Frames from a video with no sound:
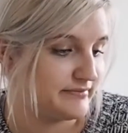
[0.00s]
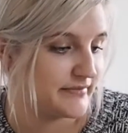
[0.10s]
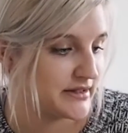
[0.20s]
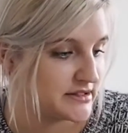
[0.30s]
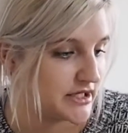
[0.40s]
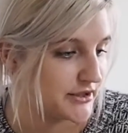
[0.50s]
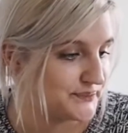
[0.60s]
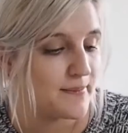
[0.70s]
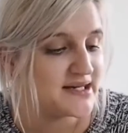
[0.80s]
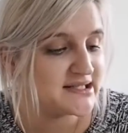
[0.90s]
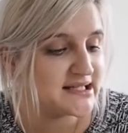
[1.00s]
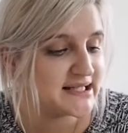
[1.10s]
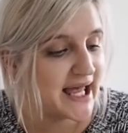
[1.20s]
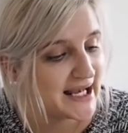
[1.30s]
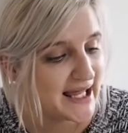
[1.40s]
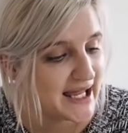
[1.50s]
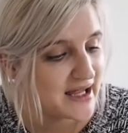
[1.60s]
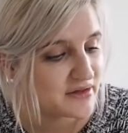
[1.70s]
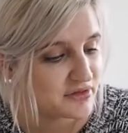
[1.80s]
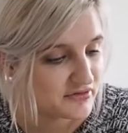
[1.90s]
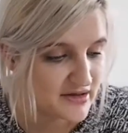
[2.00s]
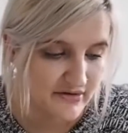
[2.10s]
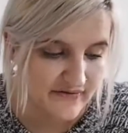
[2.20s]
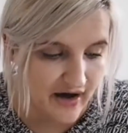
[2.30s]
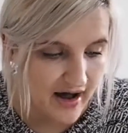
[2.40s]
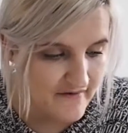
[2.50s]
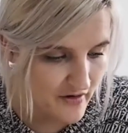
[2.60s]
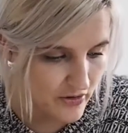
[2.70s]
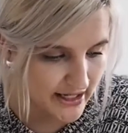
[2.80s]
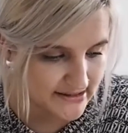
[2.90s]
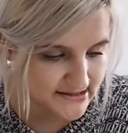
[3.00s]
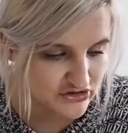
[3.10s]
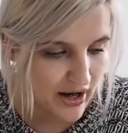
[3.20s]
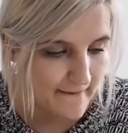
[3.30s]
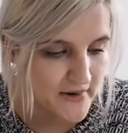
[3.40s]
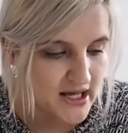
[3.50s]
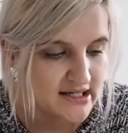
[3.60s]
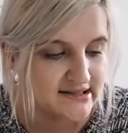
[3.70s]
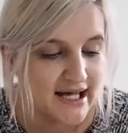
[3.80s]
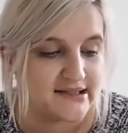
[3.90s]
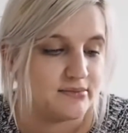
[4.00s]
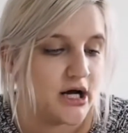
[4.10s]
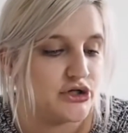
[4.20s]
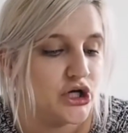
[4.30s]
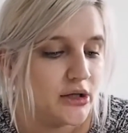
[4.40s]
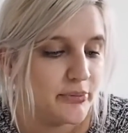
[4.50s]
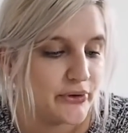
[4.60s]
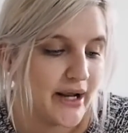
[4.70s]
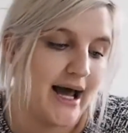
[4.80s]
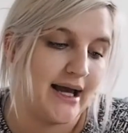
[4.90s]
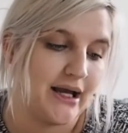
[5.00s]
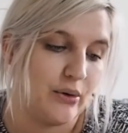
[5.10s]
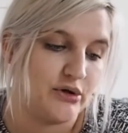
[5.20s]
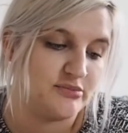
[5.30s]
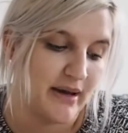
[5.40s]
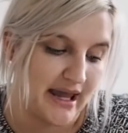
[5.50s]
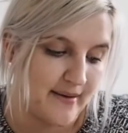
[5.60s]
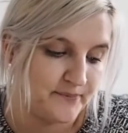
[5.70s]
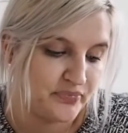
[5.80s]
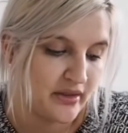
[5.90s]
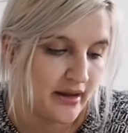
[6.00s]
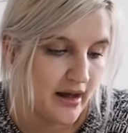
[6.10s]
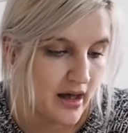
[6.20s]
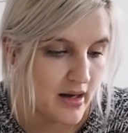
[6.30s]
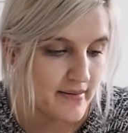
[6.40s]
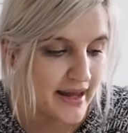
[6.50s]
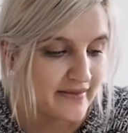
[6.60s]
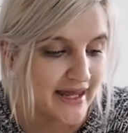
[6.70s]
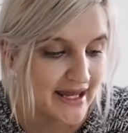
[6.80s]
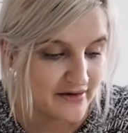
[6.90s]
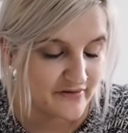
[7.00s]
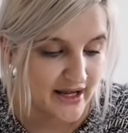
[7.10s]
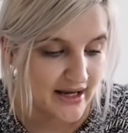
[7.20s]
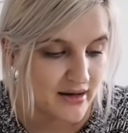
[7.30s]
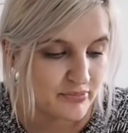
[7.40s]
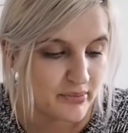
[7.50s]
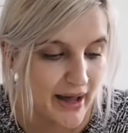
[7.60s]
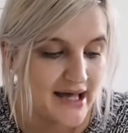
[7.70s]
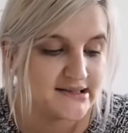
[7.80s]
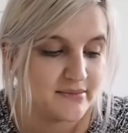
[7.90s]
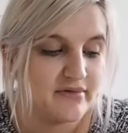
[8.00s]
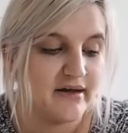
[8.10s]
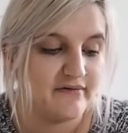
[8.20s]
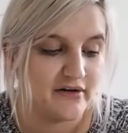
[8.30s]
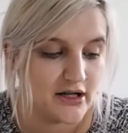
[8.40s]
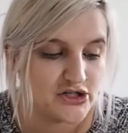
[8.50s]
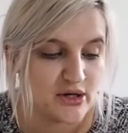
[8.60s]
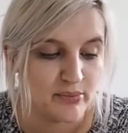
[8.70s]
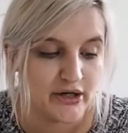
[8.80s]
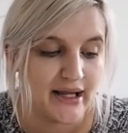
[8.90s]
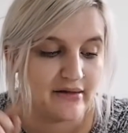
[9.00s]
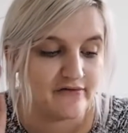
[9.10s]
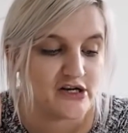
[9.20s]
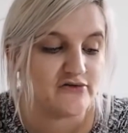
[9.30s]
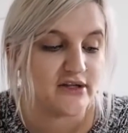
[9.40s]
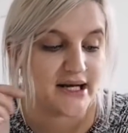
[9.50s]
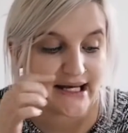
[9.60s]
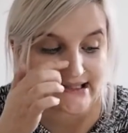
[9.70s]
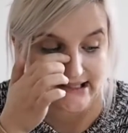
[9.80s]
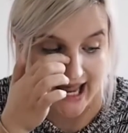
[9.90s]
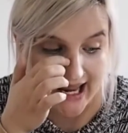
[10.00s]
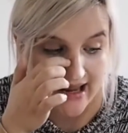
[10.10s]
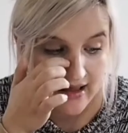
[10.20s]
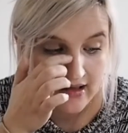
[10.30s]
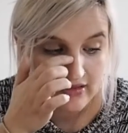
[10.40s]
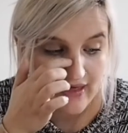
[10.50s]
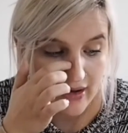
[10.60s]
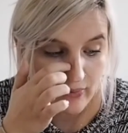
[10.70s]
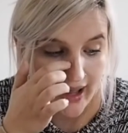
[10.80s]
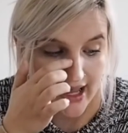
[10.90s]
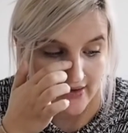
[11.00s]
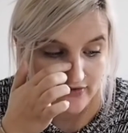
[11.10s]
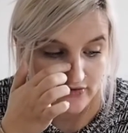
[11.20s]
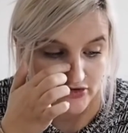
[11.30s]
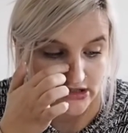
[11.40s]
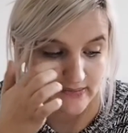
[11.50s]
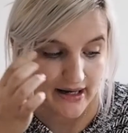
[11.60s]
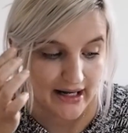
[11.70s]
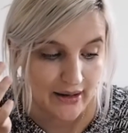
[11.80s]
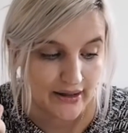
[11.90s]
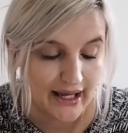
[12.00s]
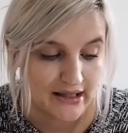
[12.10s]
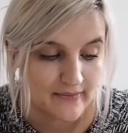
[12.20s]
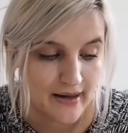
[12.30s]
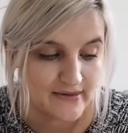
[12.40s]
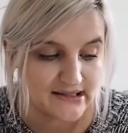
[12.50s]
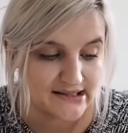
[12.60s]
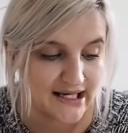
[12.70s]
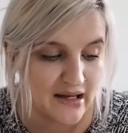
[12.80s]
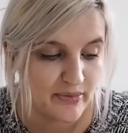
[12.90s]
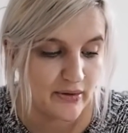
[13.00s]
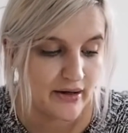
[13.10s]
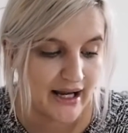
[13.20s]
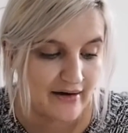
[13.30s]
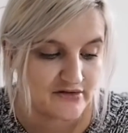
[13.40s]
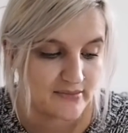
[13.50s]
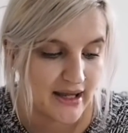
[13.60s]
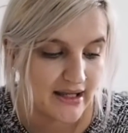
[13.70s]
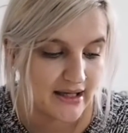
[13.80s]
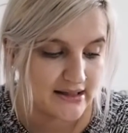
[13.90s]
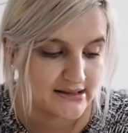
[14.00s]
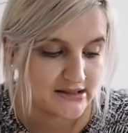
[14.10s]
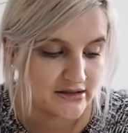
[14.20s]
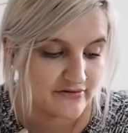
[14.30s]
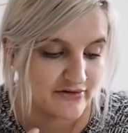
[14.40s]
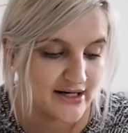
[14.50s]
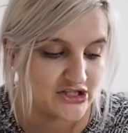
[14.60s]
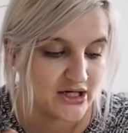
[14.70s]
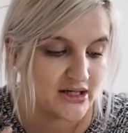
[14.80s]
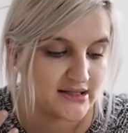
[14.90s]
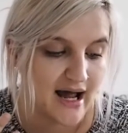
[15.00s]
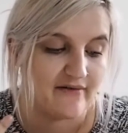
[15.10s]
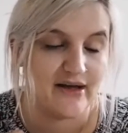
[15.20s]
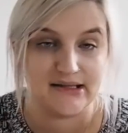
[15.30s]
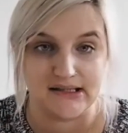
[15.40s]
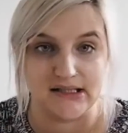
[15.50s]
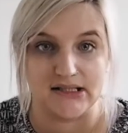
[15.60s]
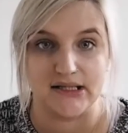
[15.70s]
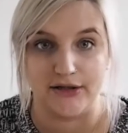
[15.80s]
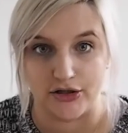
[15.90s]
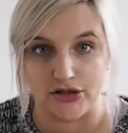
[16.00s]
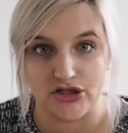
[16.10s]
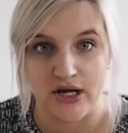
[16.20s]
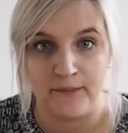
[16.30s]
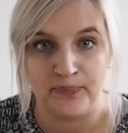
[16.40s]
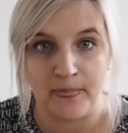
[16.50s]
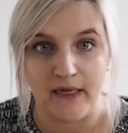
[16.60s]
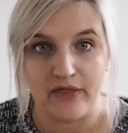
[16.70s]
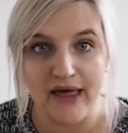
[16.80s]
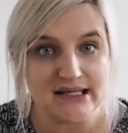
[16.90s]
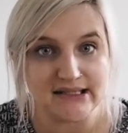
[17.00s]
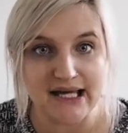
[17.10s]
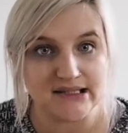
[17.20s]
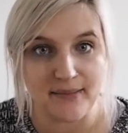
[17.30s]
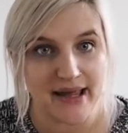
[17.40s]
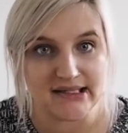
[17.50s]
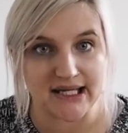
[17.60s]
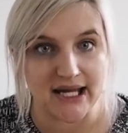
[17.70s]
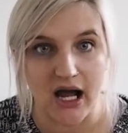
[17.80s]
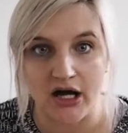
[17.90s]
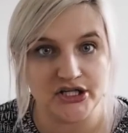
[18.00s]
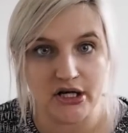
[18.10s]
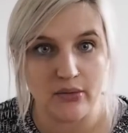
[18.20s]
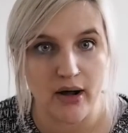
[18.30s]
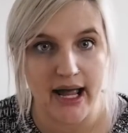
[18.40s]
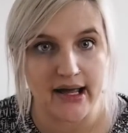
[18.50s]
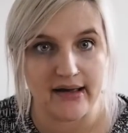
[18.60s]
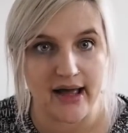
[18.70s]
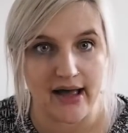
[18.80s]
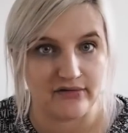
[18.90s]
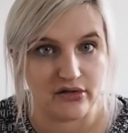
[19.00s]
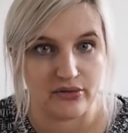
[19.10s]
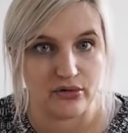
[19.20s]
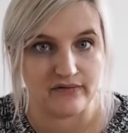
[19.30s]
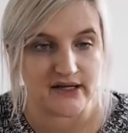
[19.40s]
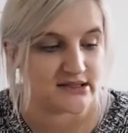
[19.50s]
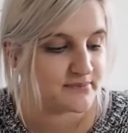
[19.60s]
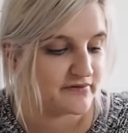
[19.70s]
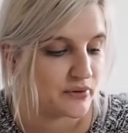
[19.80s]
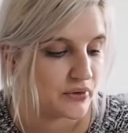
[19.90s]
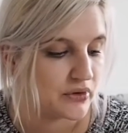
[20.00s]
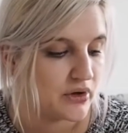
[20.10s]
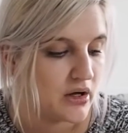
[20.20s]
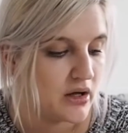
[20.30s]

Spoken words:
I don't know. Mrs. Kelly335 on Instagram says, my newborn hack would be, in the evening, prepare something for lunch and put it in the fridge for the next day. That way, if you've just spent an hour getting the baby to sleep, you only have to make it to the fridge to have instant lunch. This is amazing. I don't know why I haven't thought of this before.